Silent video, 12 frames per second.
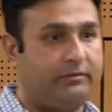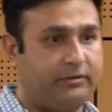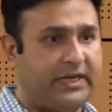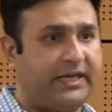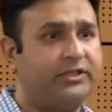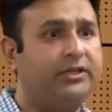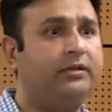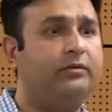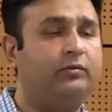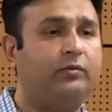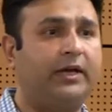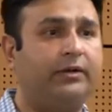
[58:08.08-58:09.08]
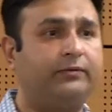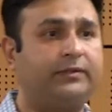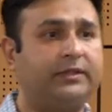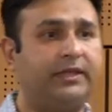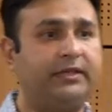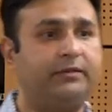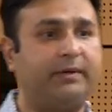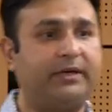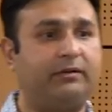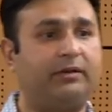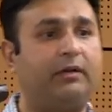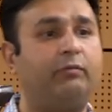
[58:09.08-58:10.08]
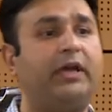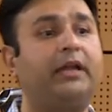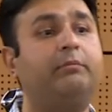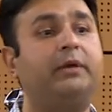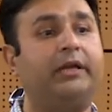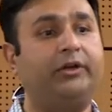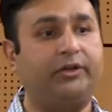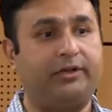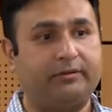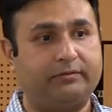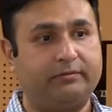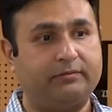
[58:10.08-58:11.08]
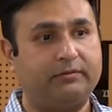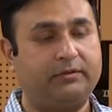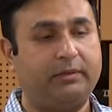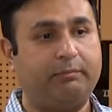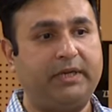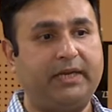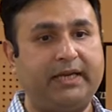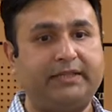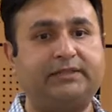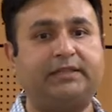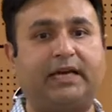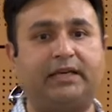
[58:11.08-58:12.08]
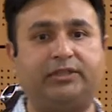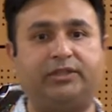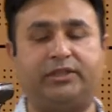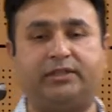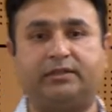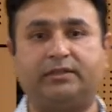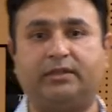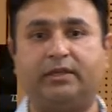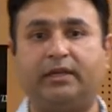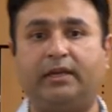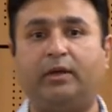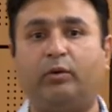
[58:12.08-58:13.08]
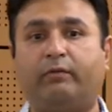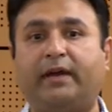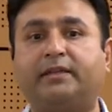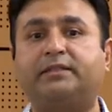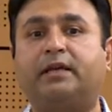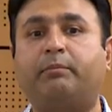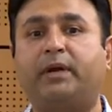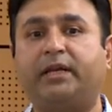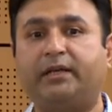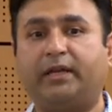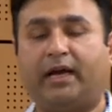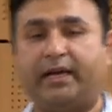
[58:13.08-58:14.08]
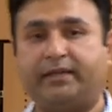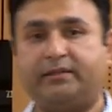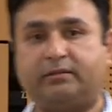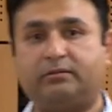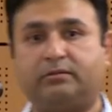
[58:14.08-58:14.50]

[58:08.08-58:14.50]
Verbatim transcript: Rejection one of the things, but available. The biggest challenge is when somebody dies,